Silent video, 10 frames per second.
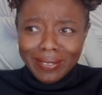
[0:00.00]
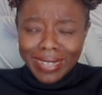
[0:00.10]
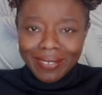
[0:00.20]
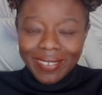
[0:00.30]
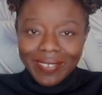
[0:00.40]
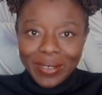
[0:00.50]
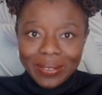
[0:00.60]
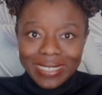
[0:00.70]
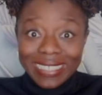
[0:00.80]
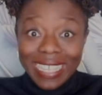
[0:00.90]
never
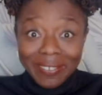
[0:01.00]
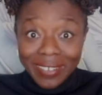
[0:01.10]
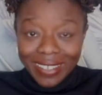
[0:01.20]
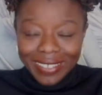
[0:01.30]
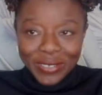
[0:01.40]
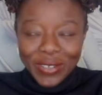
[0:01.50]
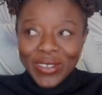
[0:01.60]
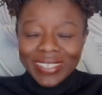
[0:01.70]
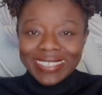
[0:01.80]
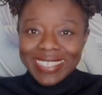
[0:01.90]
fails. Never. You
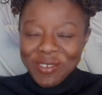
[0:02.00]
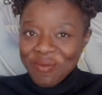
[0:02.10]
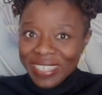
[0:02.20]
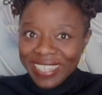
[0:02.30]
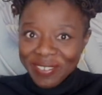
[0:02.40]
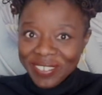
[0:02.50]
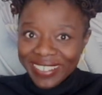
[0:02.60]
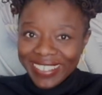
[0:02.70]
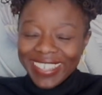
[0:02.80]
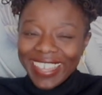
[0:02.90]
can't tell me never.
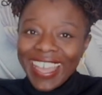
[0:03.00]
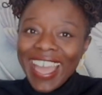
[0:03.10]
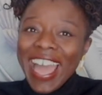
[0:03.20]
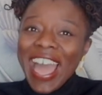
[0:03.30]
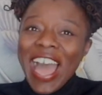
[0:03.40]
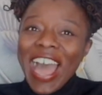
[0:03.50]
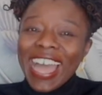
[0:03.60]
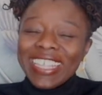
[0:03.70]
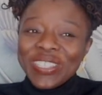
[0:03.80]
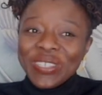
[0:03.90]

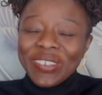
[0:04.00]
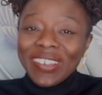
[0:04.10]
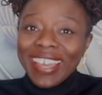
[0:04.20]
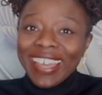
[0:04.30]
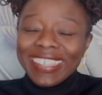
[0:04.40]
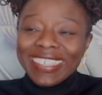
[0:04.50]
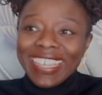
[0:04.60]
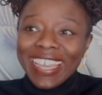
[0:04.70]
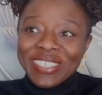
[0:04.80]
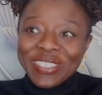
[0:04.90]
And so
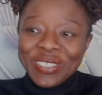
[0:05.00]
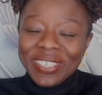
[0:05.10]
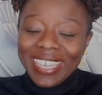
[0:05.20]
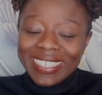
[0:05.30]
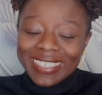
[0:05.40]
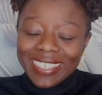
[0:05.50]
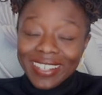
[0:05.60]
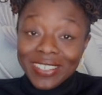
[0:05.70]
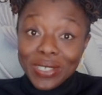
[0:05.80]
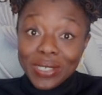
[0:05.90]
I just took it as a
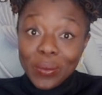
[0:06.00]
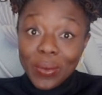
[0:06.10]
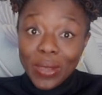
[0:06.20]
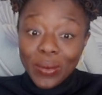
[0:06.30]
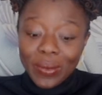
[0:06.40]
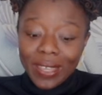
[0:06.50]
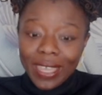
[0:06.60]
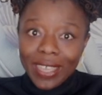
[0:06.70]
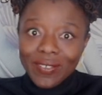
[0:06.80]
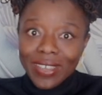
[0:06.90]
challenge. I was like, well,
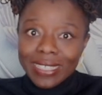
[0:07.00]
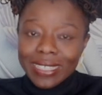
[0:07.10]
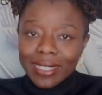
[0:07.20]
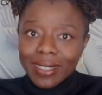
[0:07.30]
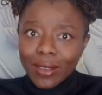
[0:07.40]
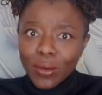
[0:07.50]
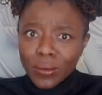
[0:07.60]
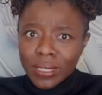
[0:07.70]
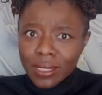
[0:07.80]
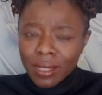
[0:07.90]
if I'd seen that
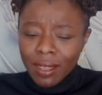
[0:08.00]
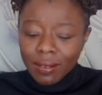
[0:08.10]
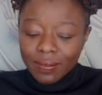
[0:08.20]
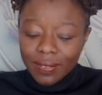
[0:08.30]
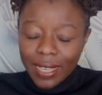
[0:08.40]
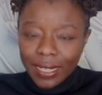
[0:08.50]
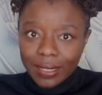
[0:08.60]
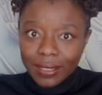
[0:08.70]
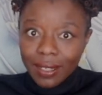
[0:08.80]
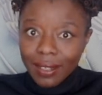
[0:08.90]
God is love
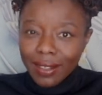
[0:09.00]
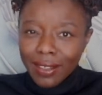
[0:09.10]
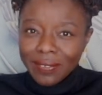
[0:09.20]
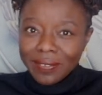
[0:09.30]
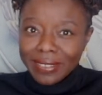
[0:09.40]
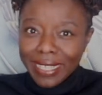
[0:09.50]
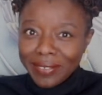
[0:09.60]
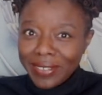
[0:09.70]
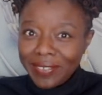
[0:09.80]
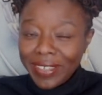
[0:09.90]
and love
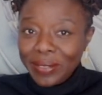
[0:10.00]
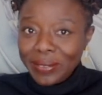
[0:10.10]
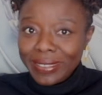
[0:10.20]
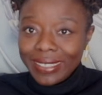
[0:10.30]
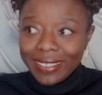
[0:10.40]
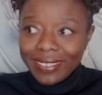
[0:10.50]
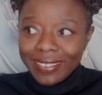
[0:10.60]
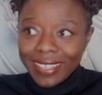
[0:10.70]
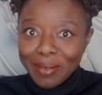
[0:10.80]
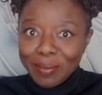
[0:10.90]
never fails, then
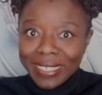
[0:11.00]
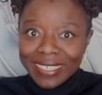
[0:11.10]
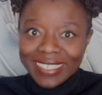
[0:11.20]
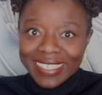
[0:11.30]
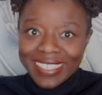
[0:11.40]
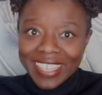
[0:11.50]
that means